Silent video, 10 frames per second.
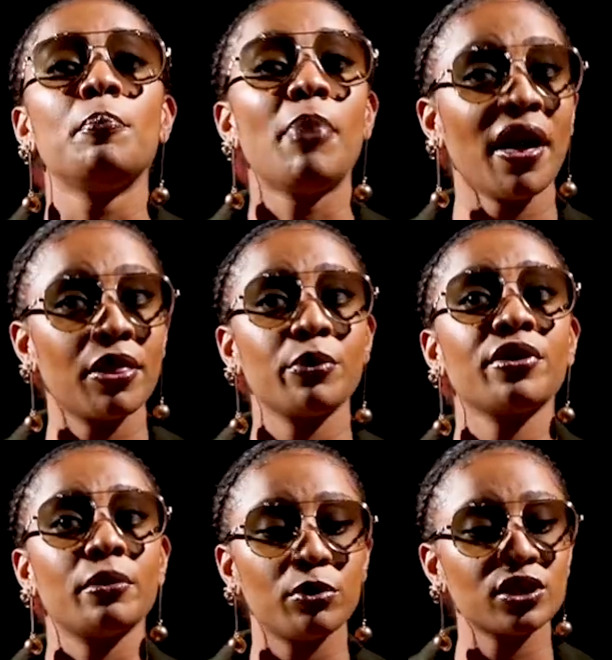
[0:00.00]
By the way,
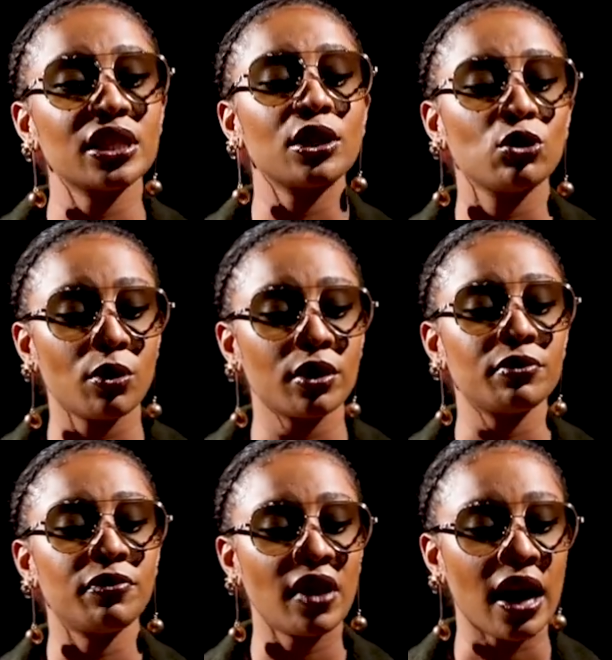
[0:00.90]
the most ignored
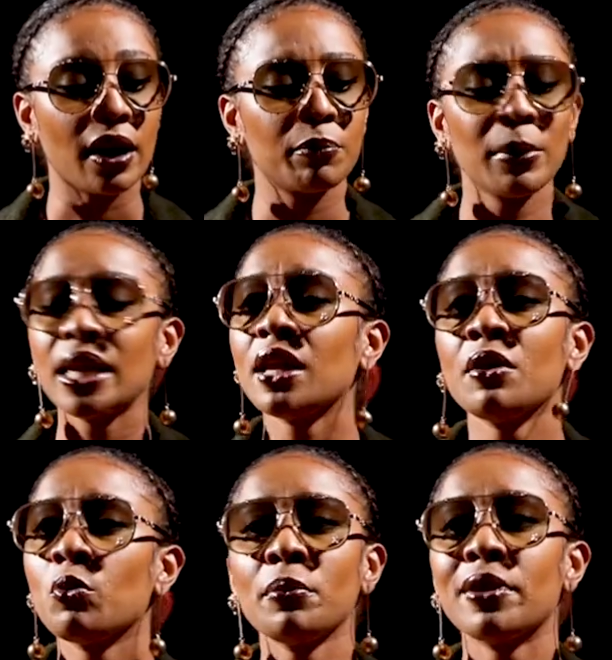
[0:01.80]
flag. Many
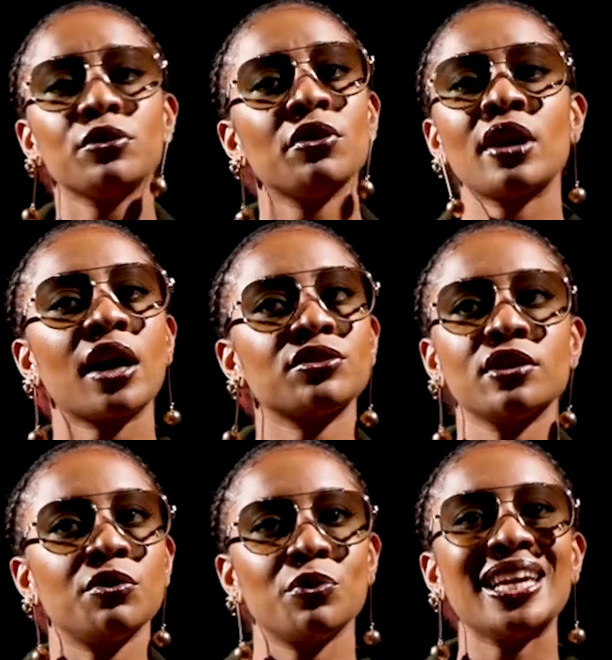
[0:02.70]
women don't
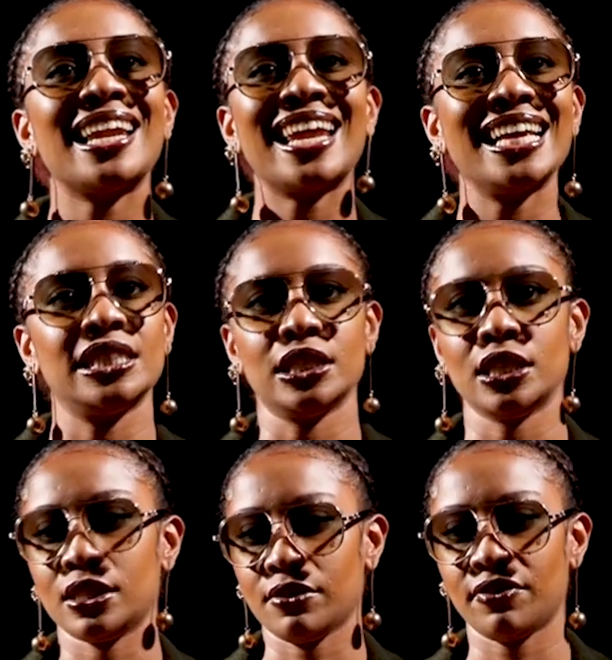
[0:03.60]
actually realize it
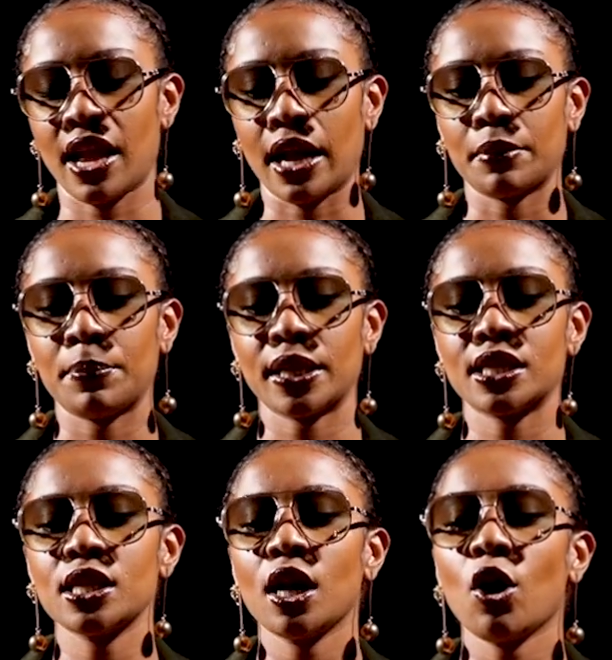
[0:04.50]
is a flag,
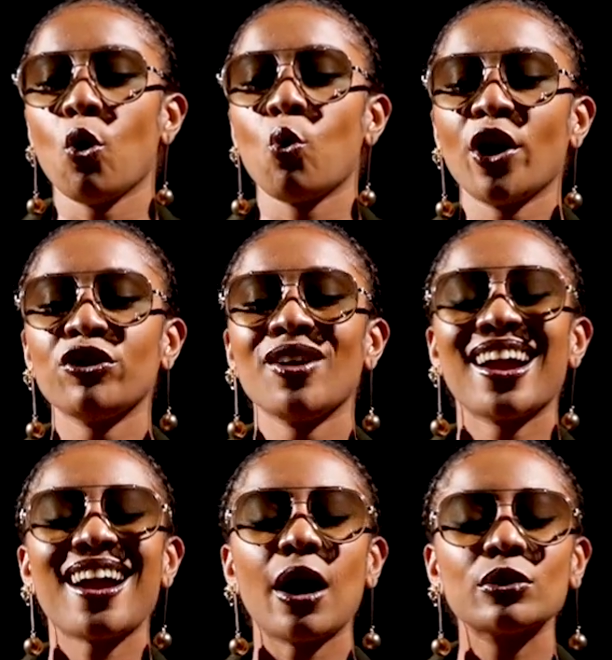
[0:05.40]
but when you
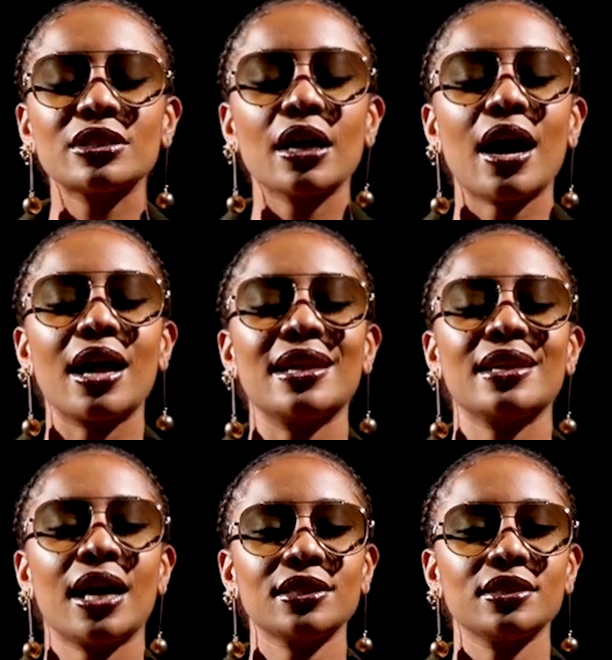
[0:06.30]
encounter a
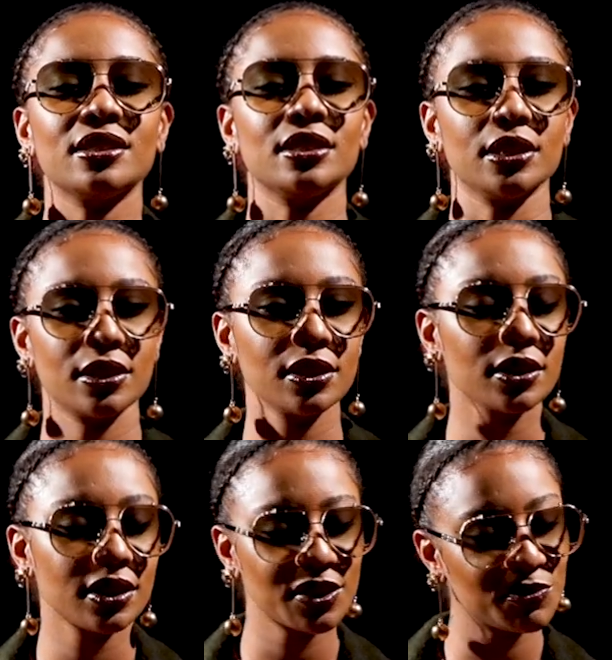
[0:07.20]
narcissist,
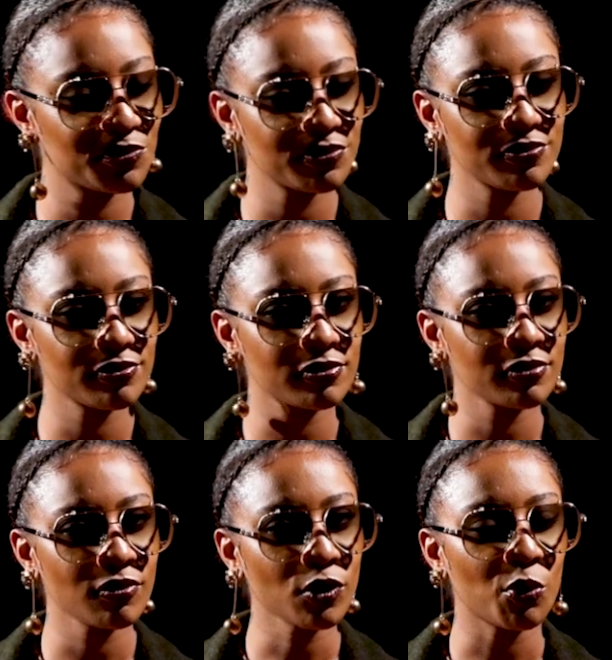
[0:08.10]

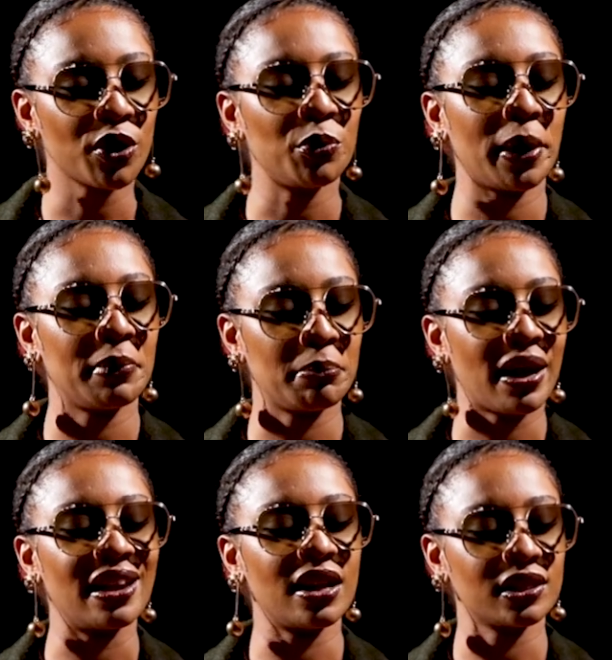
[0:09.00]
what do I mean
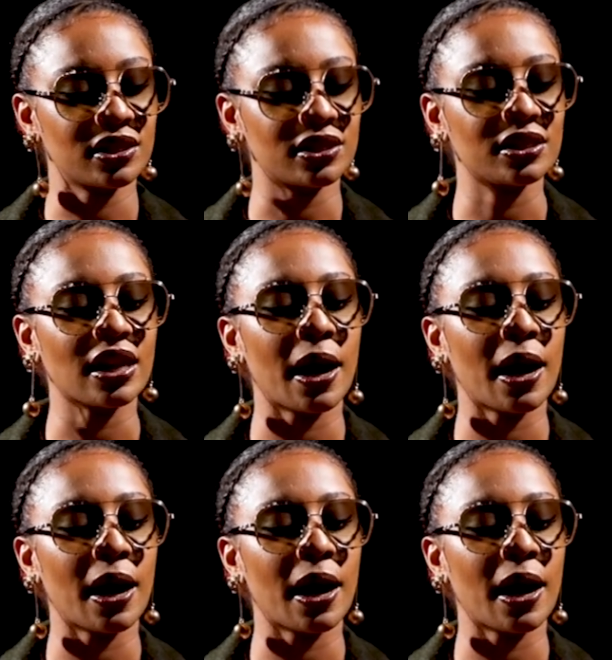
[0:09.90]
by a narcissist?